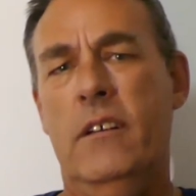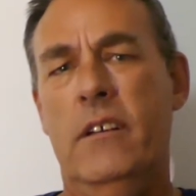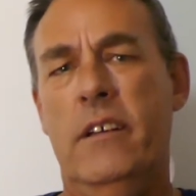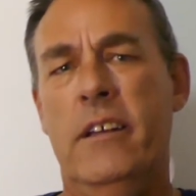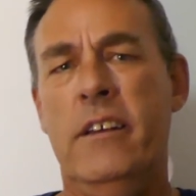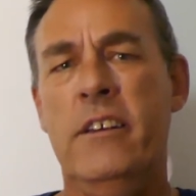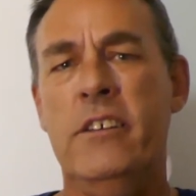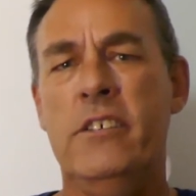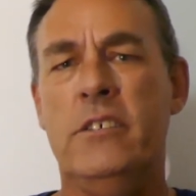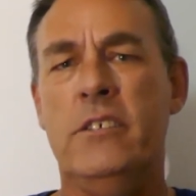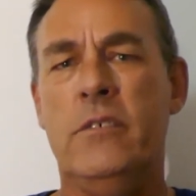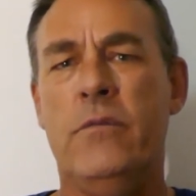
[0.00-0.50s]

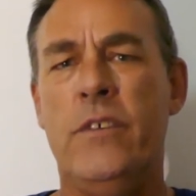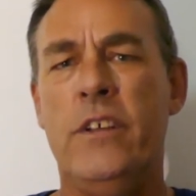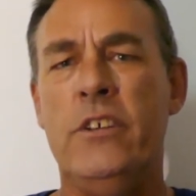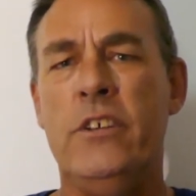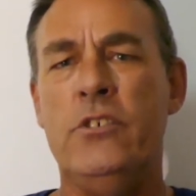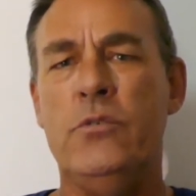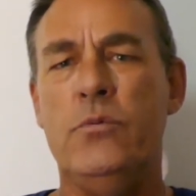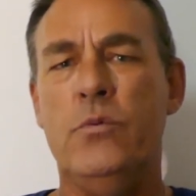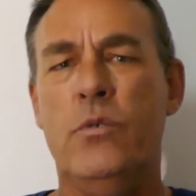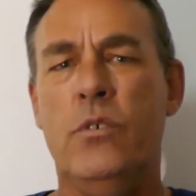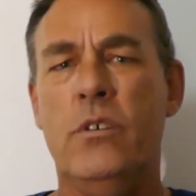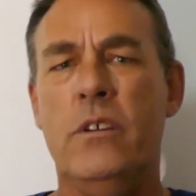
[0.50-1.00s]
In his
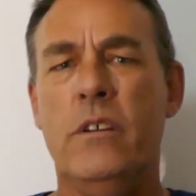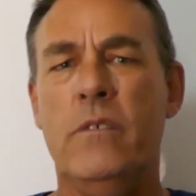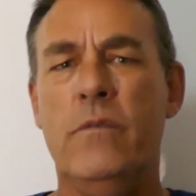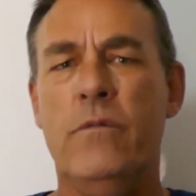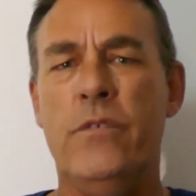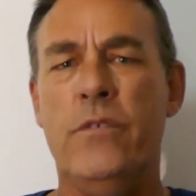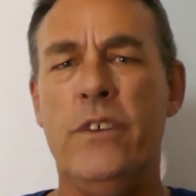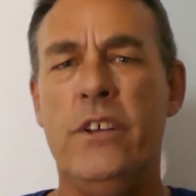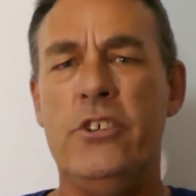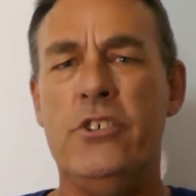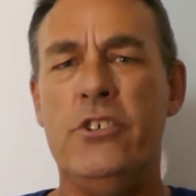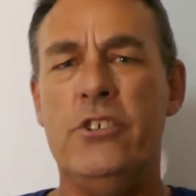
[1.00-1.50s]
eventual
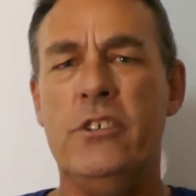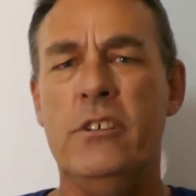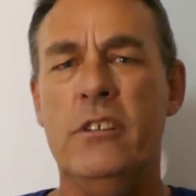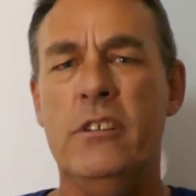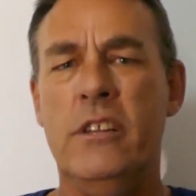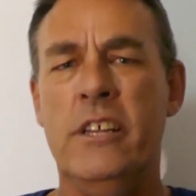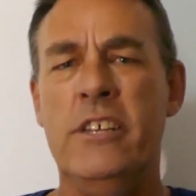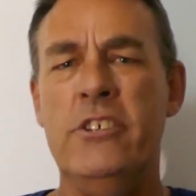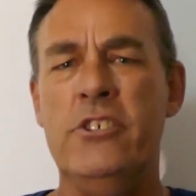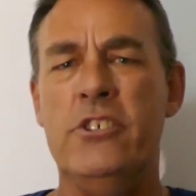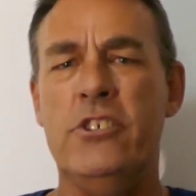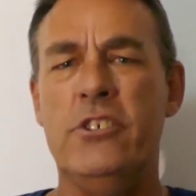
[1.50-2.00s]
confession,
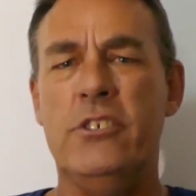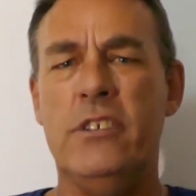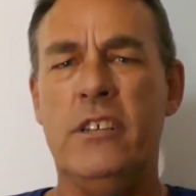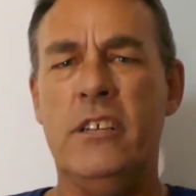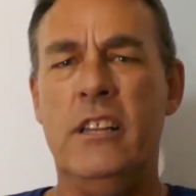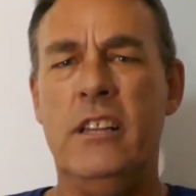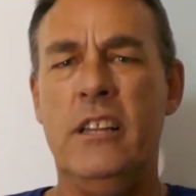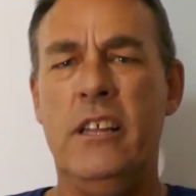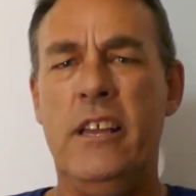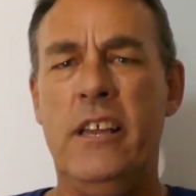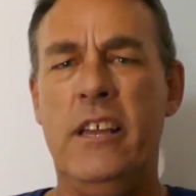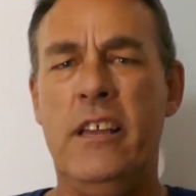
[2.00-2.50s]
Lynch
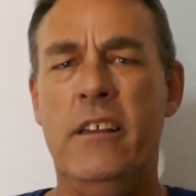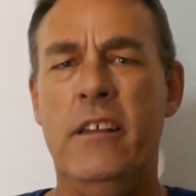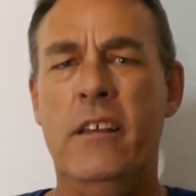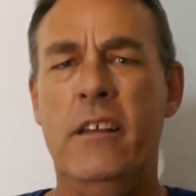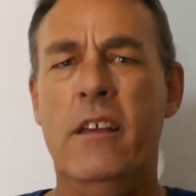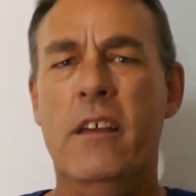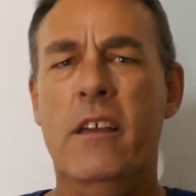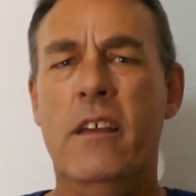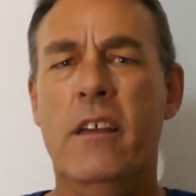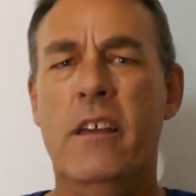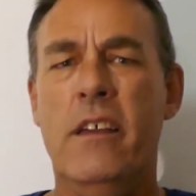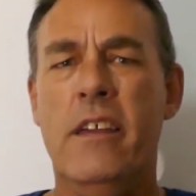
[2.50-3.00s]
declared,
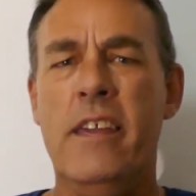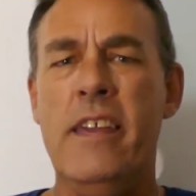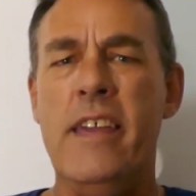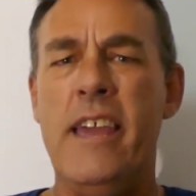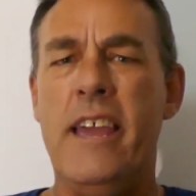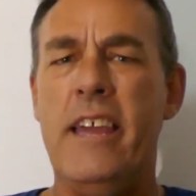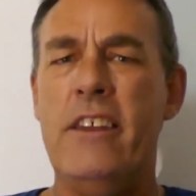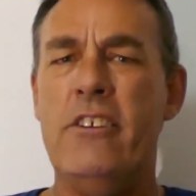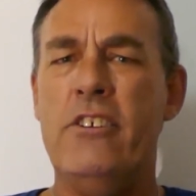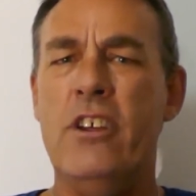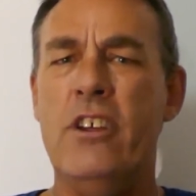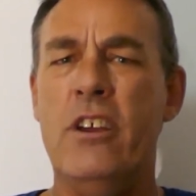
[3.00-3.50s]
"He
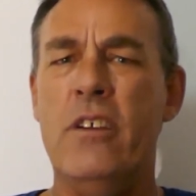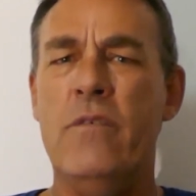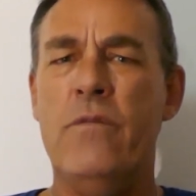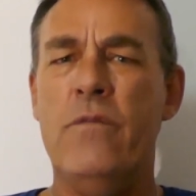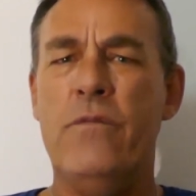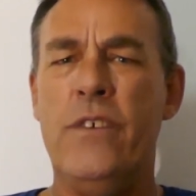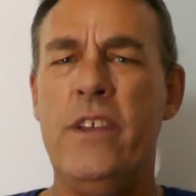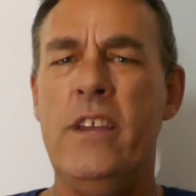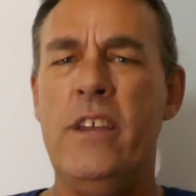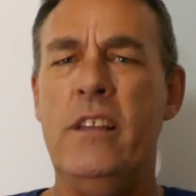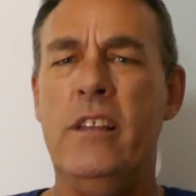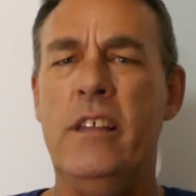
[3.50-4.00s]
had no
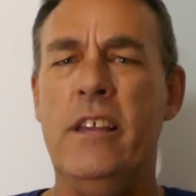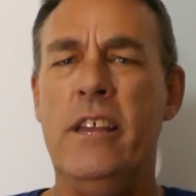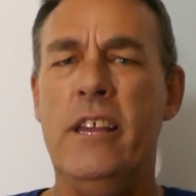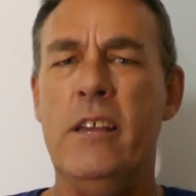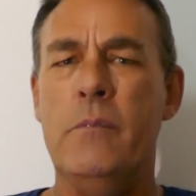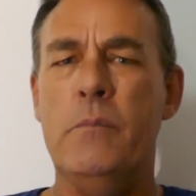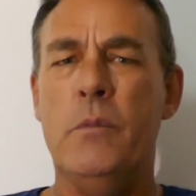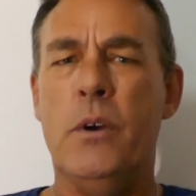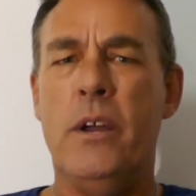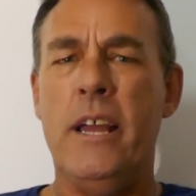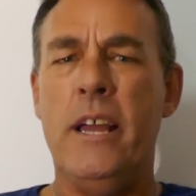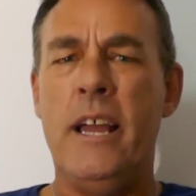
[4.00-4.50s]
feeling,
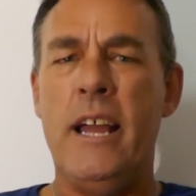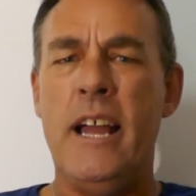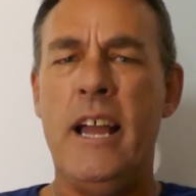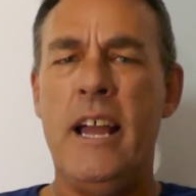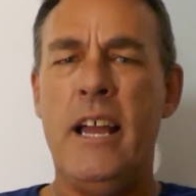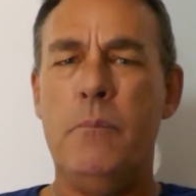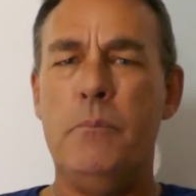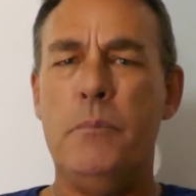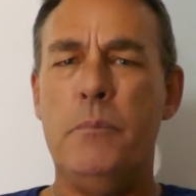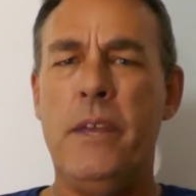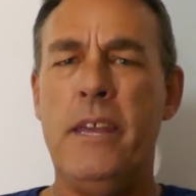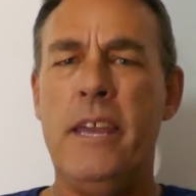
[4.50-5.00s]
and my
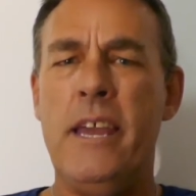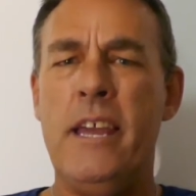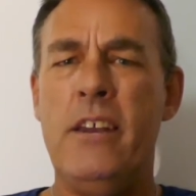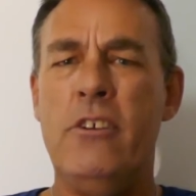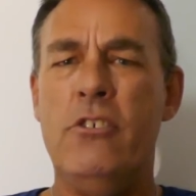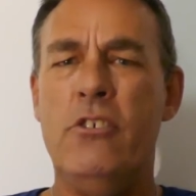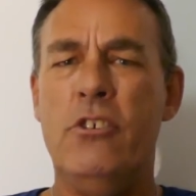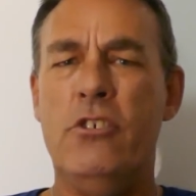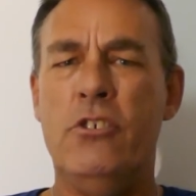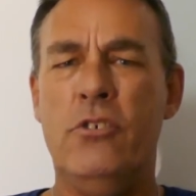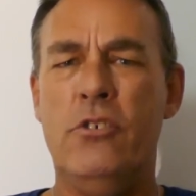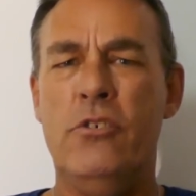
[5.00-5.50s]
heart began
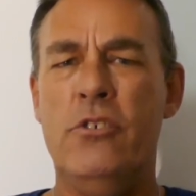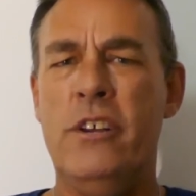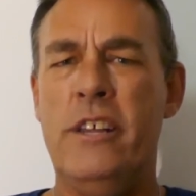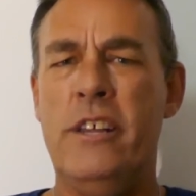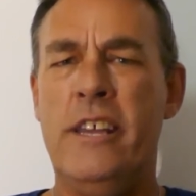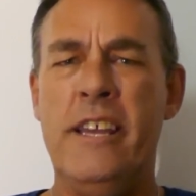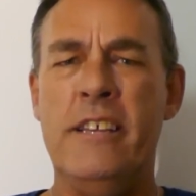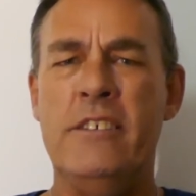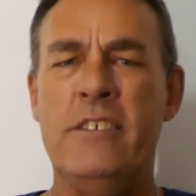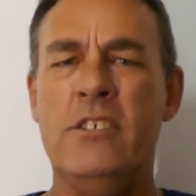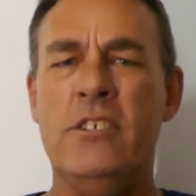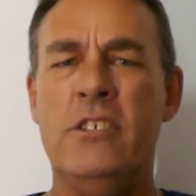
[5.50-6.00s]
to turn
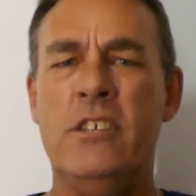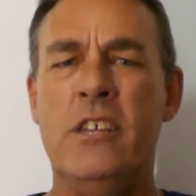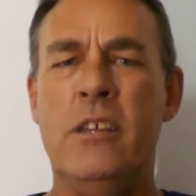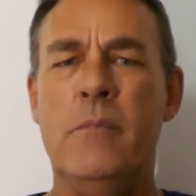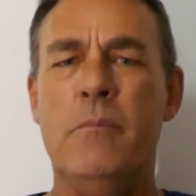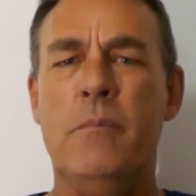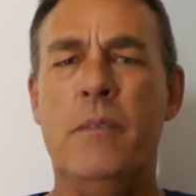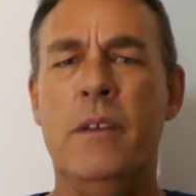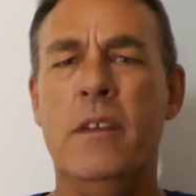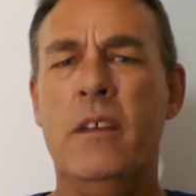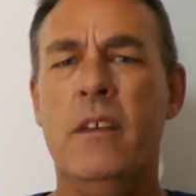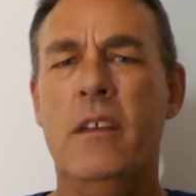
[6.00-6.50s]
against
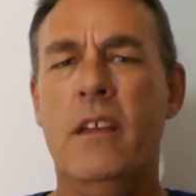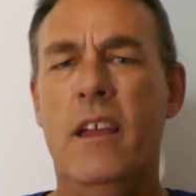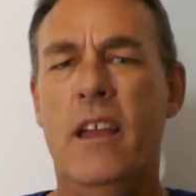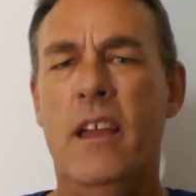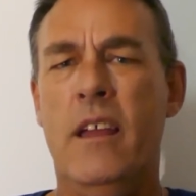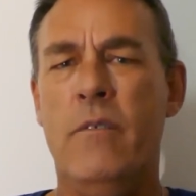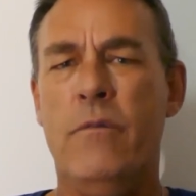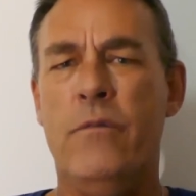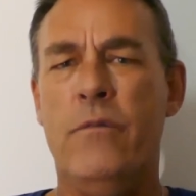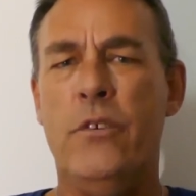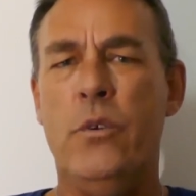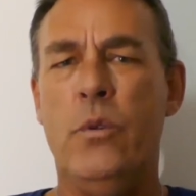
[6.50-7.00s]
him
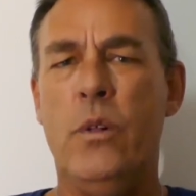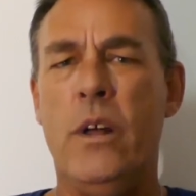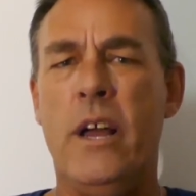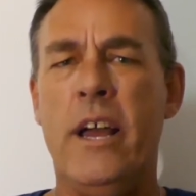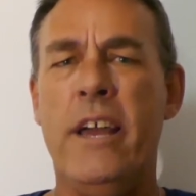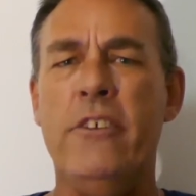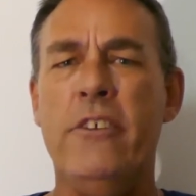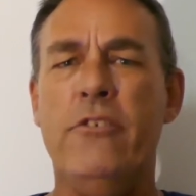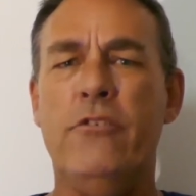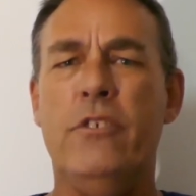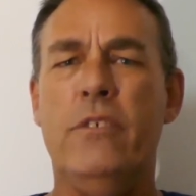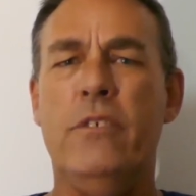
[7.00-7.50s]
and feel
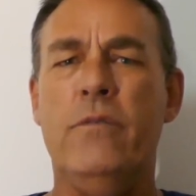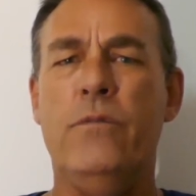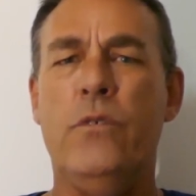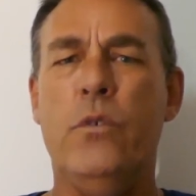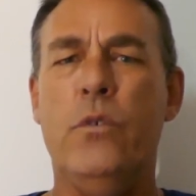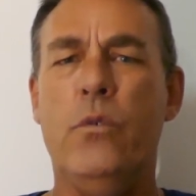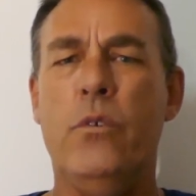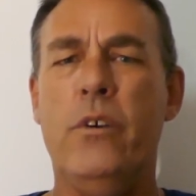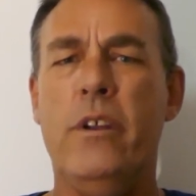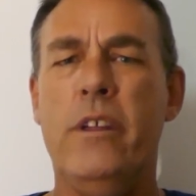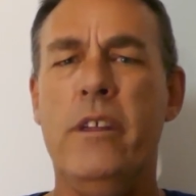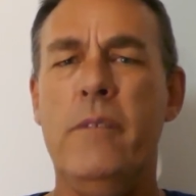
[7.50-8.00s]
hatred
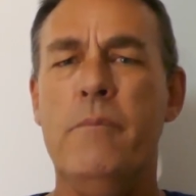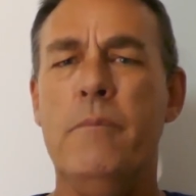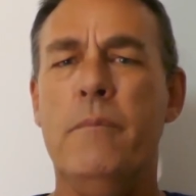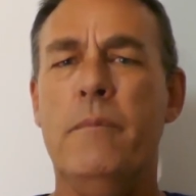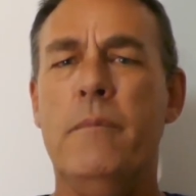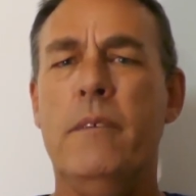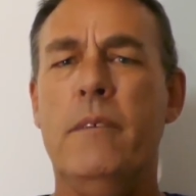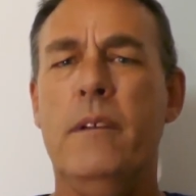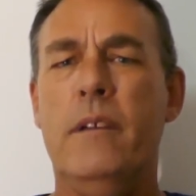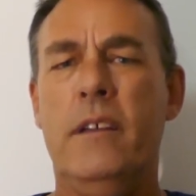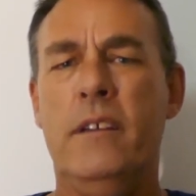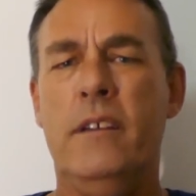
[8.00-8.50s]
for
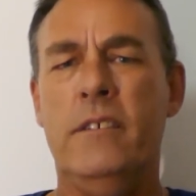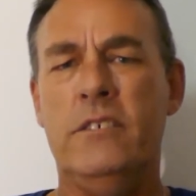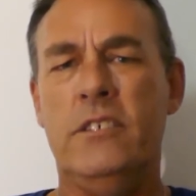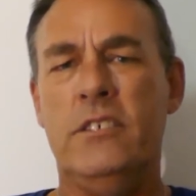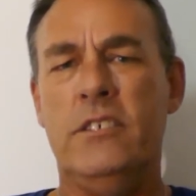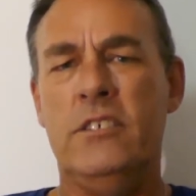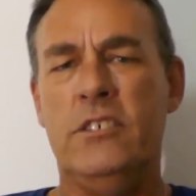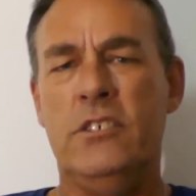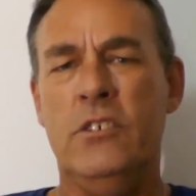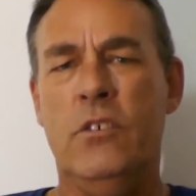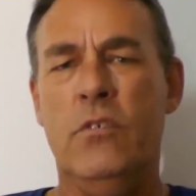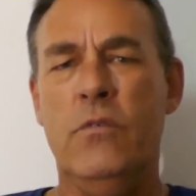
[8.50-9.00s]
him as a
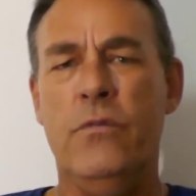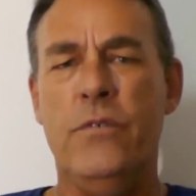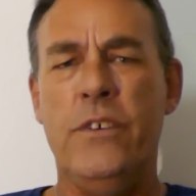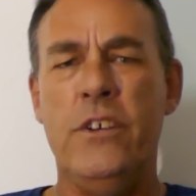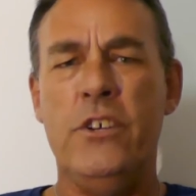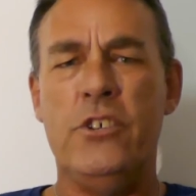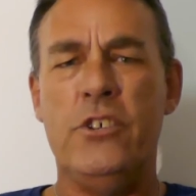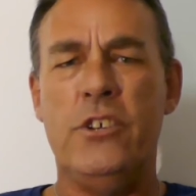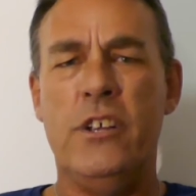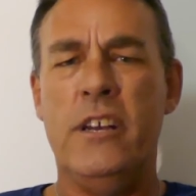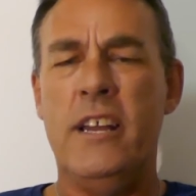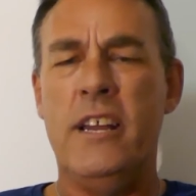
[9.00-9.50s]

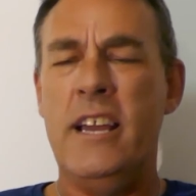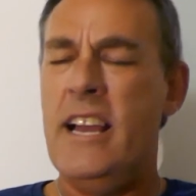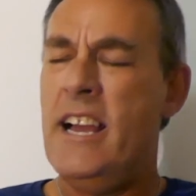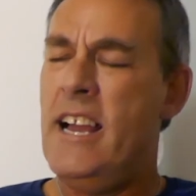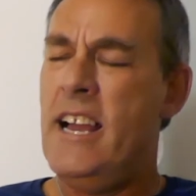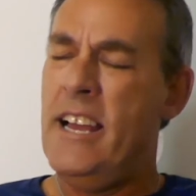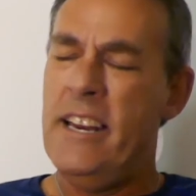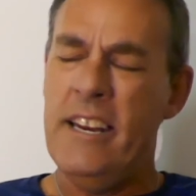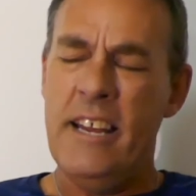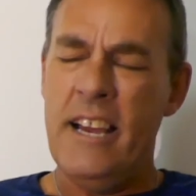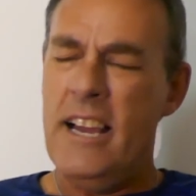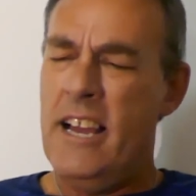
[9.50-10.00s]
selfish and
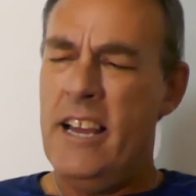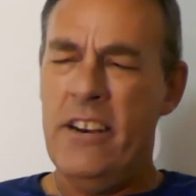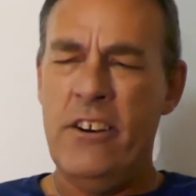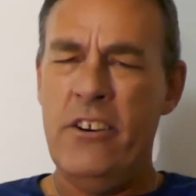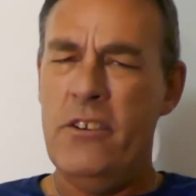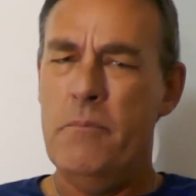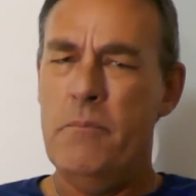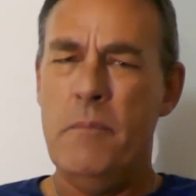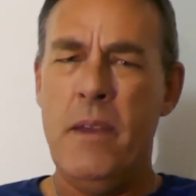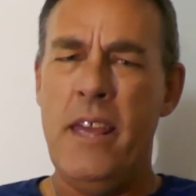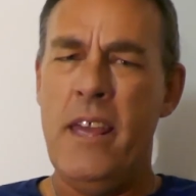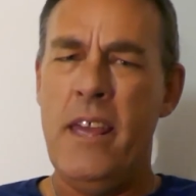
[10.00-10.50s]

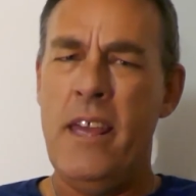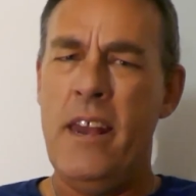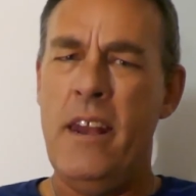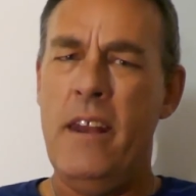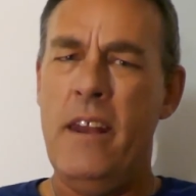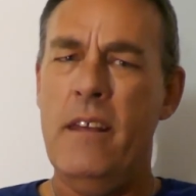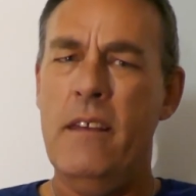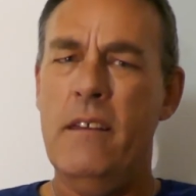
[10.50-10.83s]
hard-hearted man."